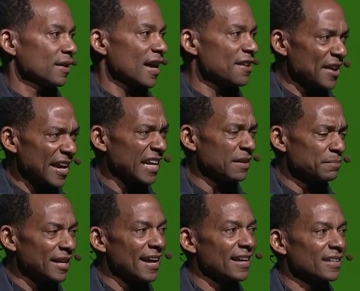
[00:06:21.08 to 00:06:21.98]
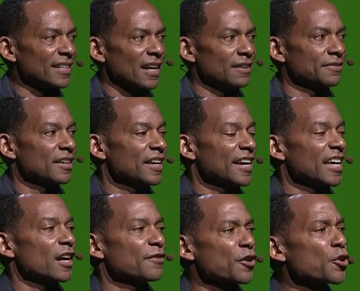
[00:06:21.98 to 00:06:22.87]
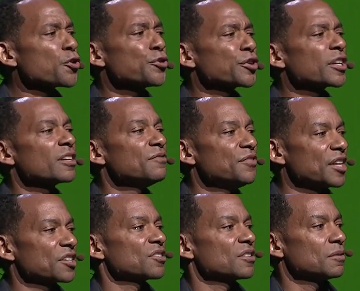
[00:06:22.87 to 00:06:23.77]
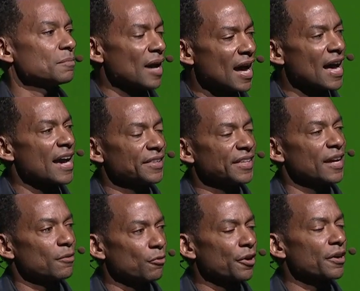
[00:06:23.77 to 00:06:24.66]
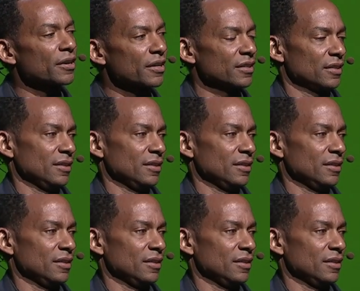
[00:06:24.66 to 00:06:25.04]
have aimed at, and I've, and I've heard the conviction behind that work.